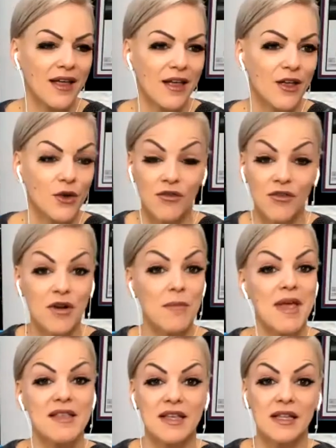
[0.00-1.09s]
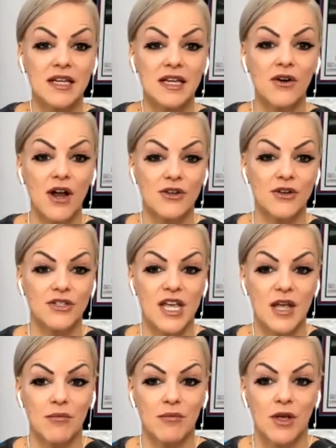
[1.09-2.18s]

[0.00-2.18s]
You have an amazing leader on your team.